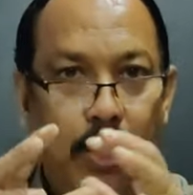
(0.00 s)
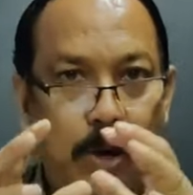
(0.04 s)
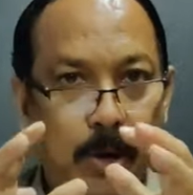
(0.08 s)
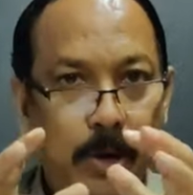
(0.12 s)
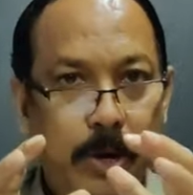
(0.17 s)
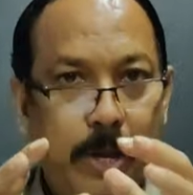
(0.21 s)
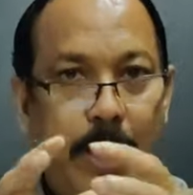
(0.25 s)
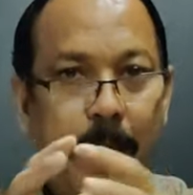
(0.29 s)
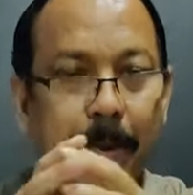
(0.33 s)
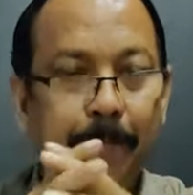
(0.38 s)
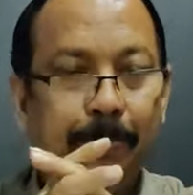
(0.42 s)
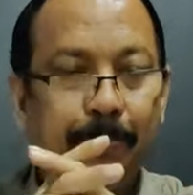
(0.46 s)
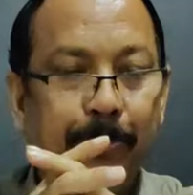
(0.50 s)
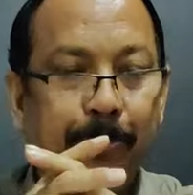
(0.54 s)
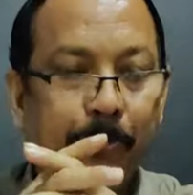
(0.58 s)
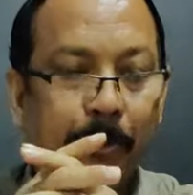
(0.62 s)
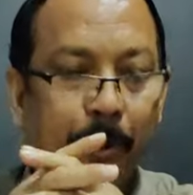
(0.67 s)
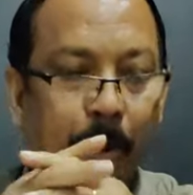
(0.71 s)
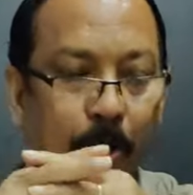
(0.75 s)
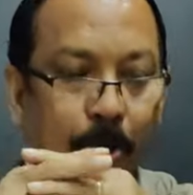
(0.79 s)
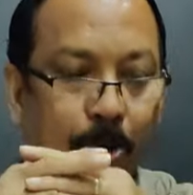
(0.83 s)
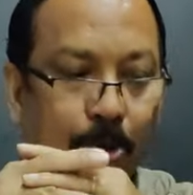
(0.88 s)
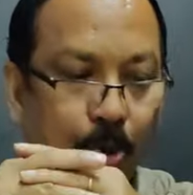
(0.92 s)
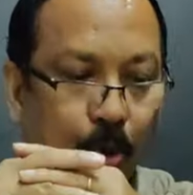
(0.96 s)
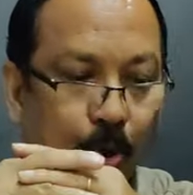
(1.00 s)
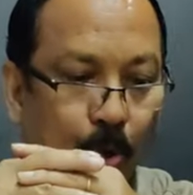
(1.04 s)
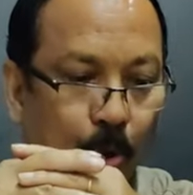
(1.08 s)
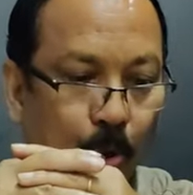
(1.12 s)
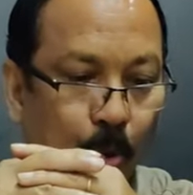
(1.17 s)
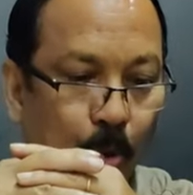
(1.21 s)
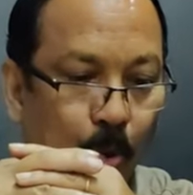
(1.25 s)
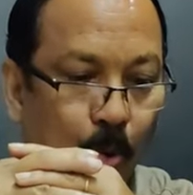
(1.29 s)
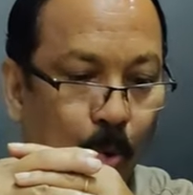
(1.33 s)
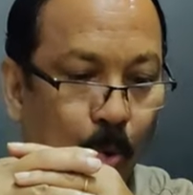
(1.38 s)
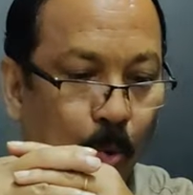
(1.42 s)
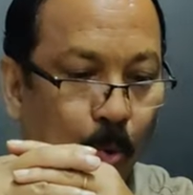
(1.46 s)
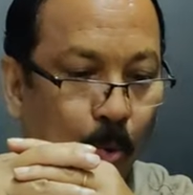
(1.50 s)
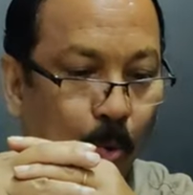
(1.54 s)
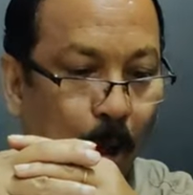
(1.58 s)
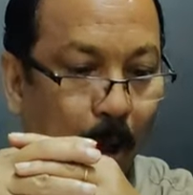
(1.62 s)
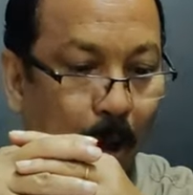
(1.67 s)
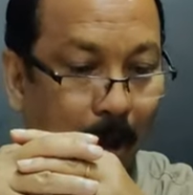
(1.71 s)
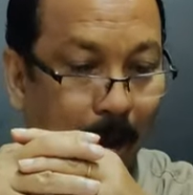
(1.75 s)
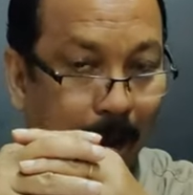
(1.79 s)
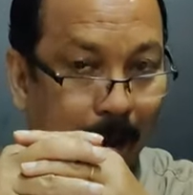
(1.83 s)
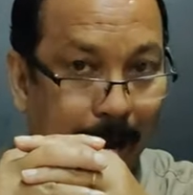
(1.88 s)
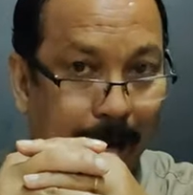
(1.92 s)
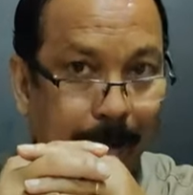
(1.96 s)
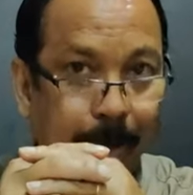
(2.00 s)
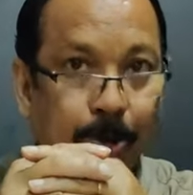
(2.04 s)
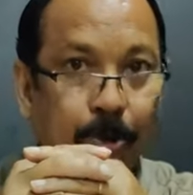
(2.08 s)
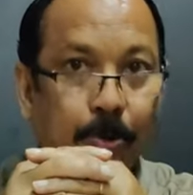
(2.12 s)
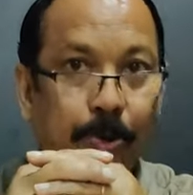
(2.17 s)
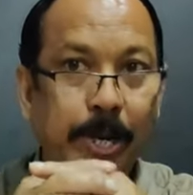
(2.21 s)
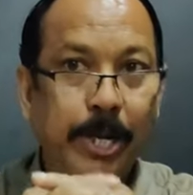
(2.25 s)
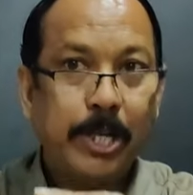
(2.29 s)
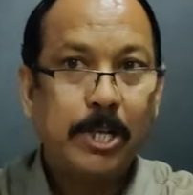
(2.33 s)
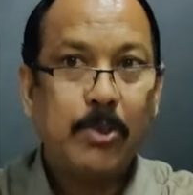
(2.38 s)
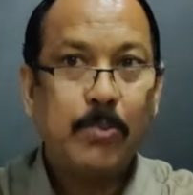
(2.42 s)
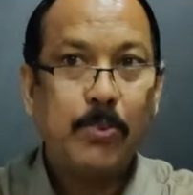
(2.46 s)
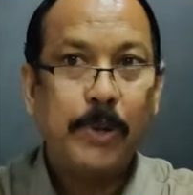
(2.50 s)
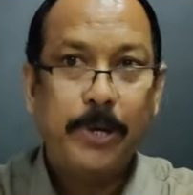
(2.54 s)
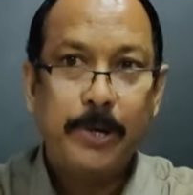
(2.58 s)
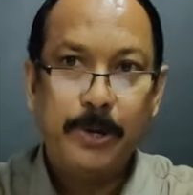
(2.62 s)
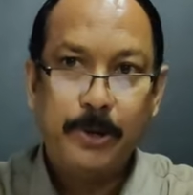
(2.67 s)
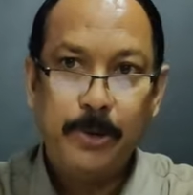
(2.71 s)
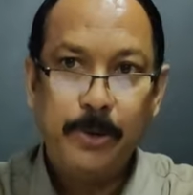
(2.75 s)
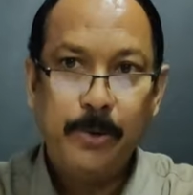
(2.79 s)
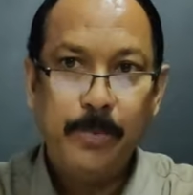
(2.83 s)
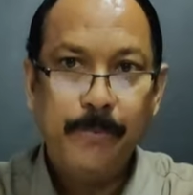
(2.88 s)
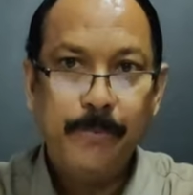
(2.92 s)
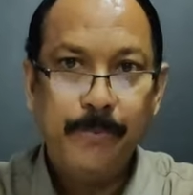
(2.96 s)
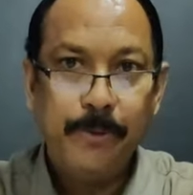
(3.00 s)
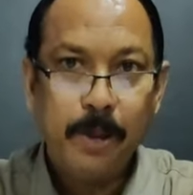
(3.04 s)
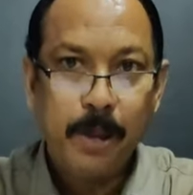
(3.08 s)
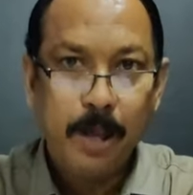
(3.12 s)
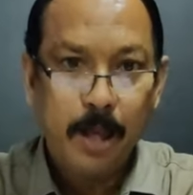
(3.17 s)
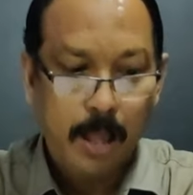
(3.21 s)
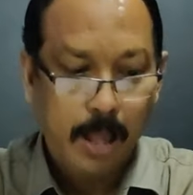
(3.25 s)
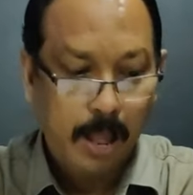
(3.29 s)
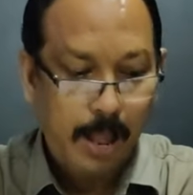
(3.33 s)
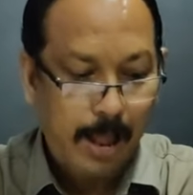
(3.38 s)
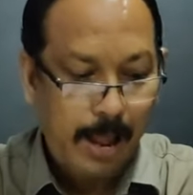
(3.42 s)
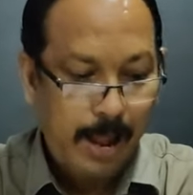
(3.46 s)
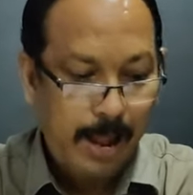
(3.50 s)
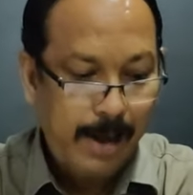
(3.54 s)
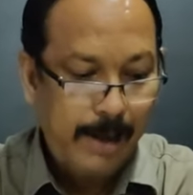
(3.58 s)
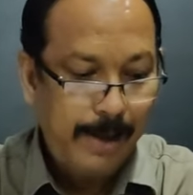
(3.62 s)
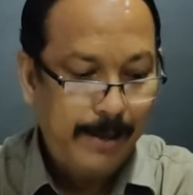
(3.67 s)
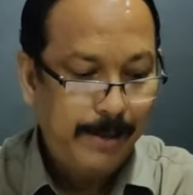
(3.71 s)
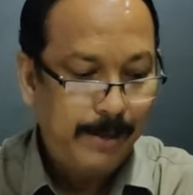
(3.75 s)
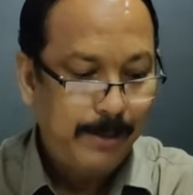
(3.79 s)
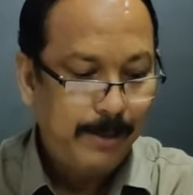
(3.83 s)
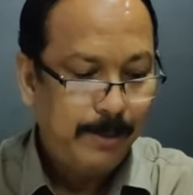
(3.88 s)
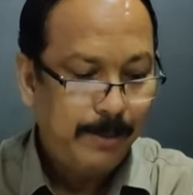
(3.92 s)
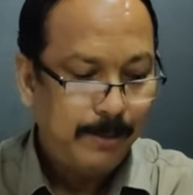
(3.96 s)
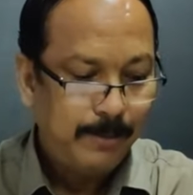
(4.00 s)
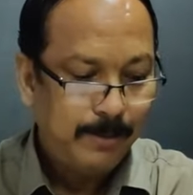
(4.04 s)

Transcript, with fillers: Okay, so I'll end today's video and